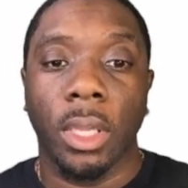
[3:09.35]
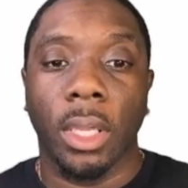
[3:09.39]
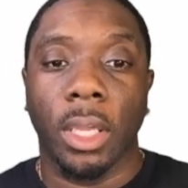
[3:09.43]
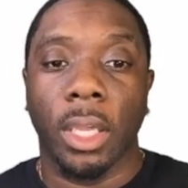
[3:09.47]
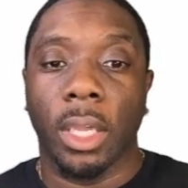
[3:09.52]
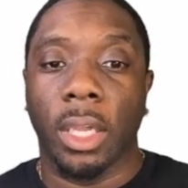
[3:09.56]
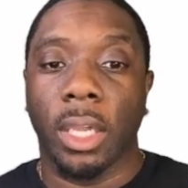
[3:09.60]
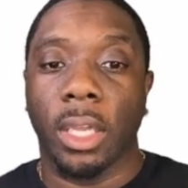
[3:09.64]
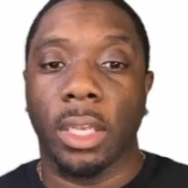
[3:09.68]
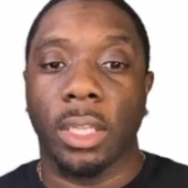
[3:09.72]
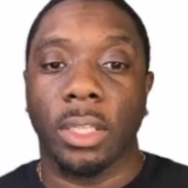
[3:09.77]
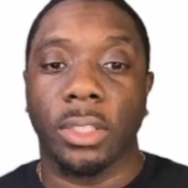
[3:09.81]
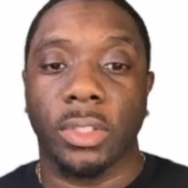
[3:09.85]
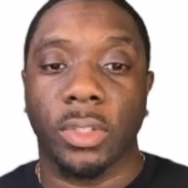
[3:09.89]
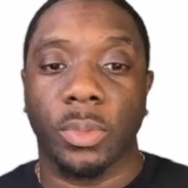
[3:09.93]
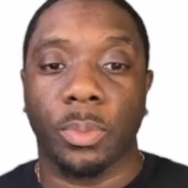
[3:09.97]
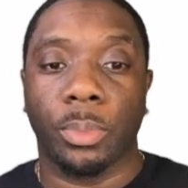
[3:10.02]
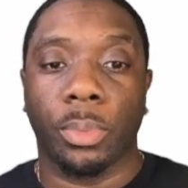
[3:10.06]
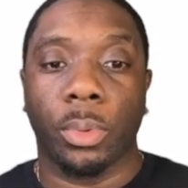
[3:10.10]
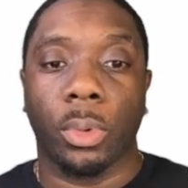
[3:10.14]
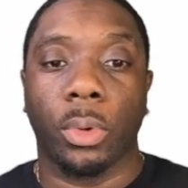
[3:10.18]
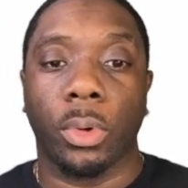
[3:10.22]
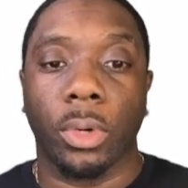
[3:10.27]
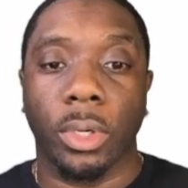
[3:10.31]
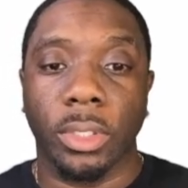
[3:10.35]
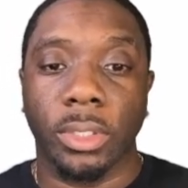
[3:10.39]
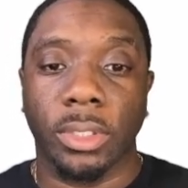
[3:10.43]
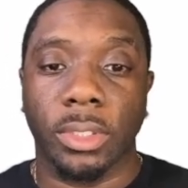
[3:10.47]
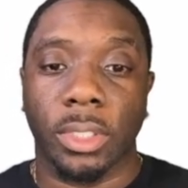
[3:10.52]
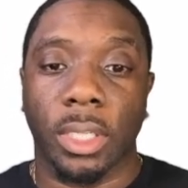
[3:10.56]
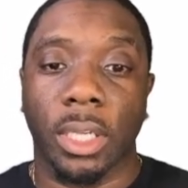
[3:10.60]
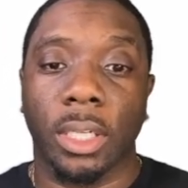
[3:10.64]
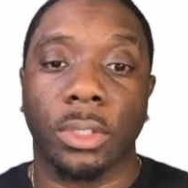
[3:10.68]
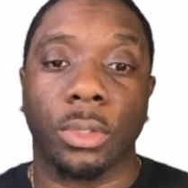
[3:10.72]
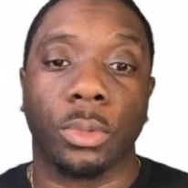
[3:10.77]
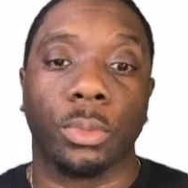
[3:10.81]
And it supports
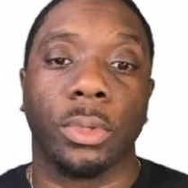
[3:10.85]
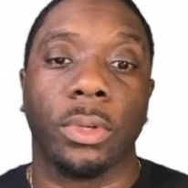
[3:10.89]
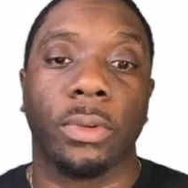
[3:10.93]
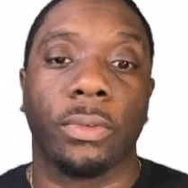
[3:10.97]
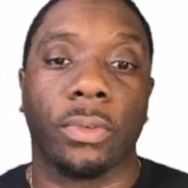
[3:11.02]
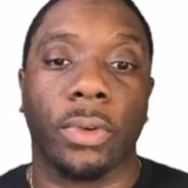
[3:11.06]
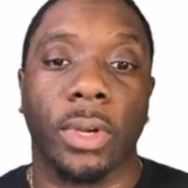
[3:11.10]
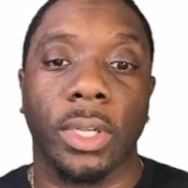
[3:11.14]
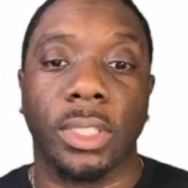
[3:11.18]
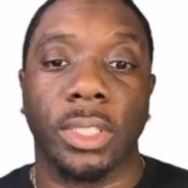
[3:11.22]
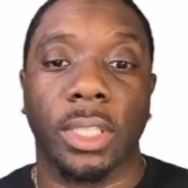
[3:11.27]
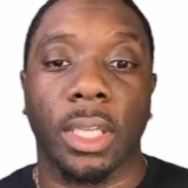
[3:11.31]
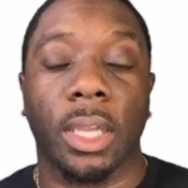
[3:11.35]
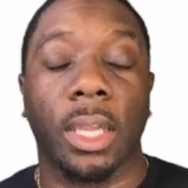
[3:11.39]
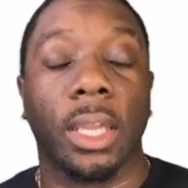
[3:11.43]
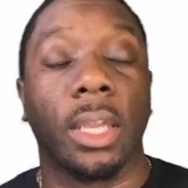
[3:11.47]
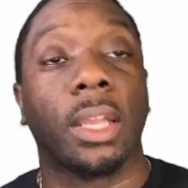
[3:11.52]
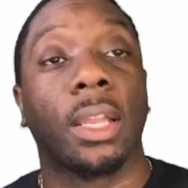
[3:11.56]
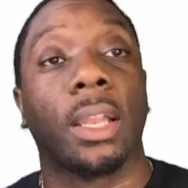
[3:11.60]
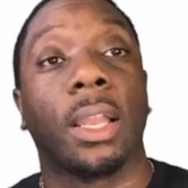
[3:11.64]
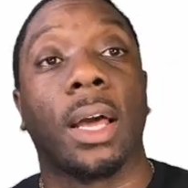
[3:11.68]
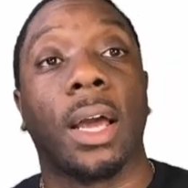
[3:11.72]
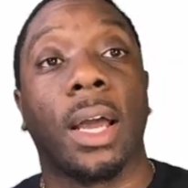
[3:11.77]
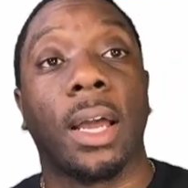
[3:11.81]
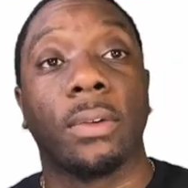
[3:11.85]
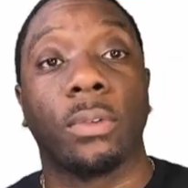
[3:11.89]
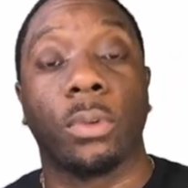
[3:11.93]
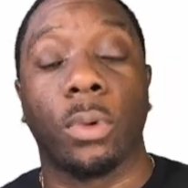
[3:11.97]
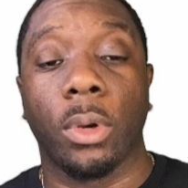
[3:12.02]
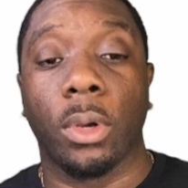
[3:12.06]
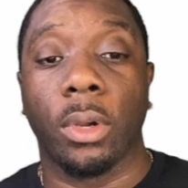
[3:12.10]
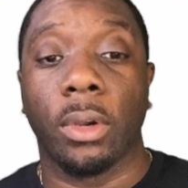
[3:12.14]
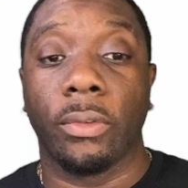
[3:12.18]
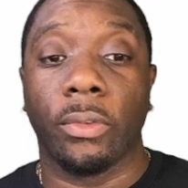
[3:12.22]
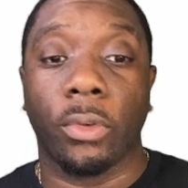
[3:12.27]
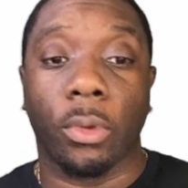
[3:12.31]
schedule refresh and live
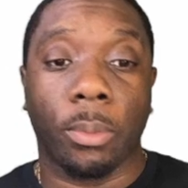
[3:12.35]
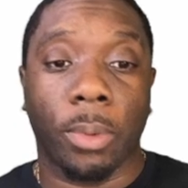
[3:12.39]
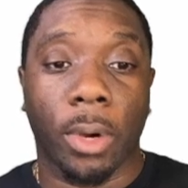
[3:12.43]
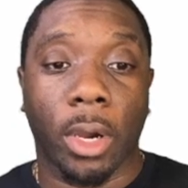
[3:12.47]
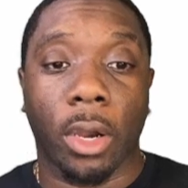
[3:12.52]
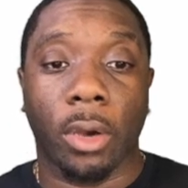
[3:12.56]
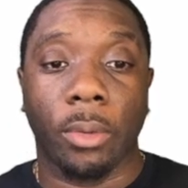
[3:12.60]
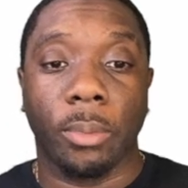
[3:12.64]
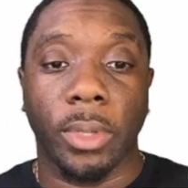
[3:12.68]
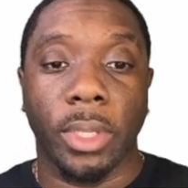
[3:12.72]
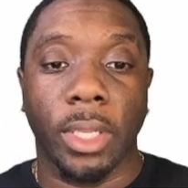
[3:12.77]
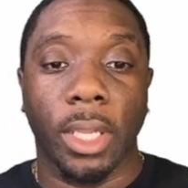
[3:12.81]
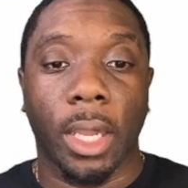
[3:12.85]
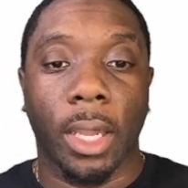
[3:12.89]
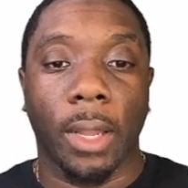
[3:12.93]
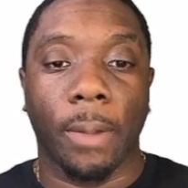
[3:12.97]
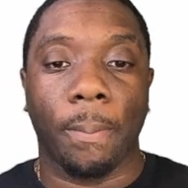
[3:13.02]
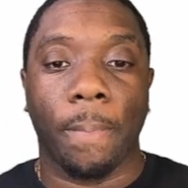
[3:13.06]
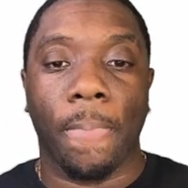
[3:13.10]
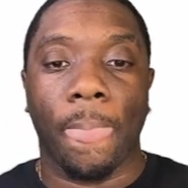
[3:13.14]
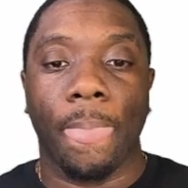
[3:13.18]
query for Power B I.